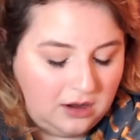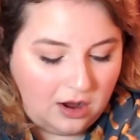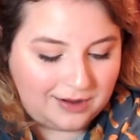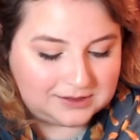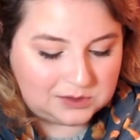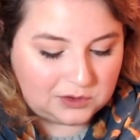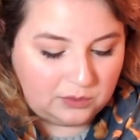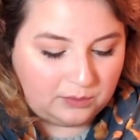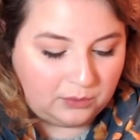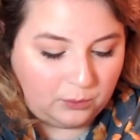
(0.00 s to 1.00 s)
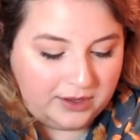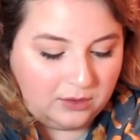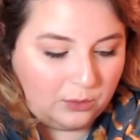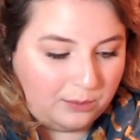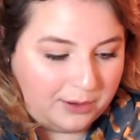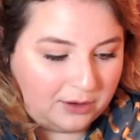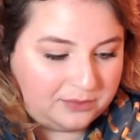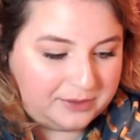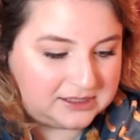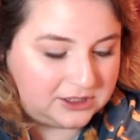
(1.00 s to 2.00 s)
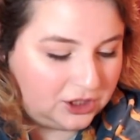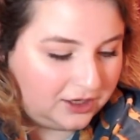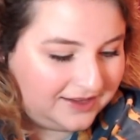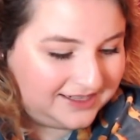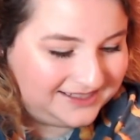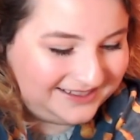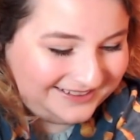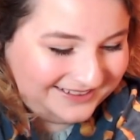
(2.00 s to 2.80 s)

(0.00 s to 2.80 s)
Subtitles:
on Zoom, we will both be stitching on this.